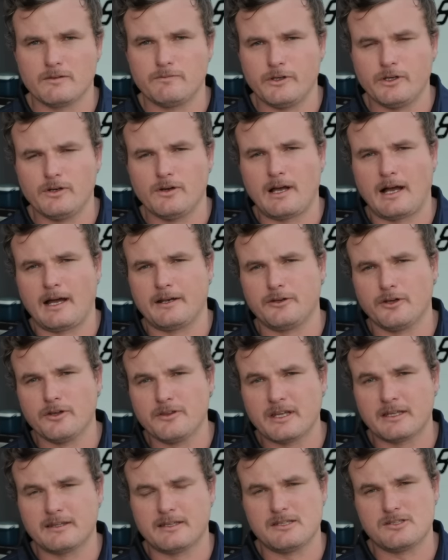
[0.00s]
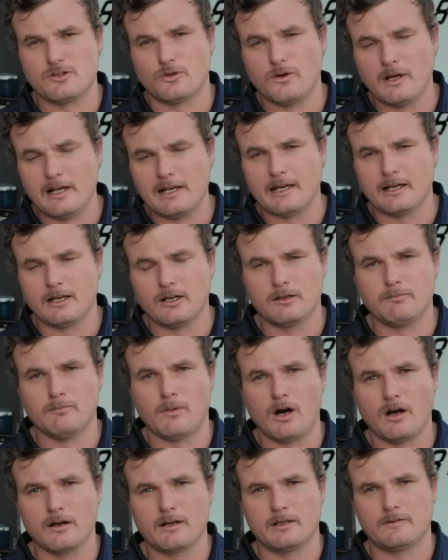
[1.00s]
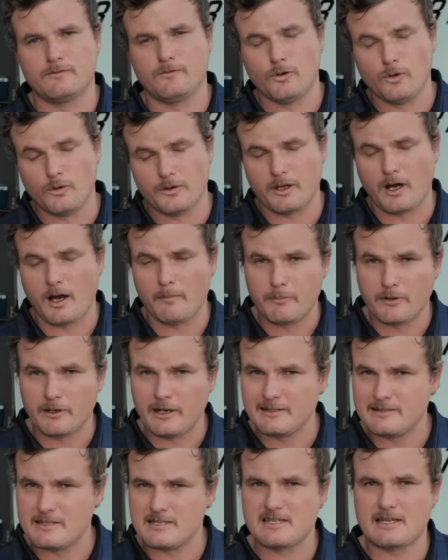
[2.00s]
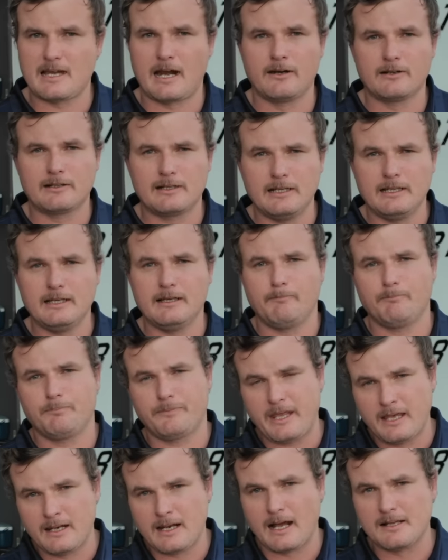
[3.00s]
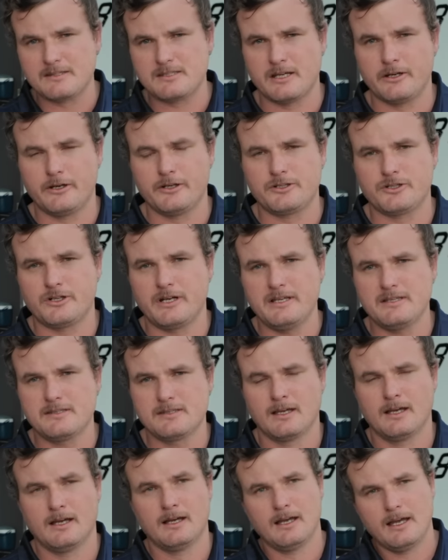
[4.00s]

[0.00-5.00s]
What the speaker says: of view, I do think there's really a good market for the operators currently in our territories.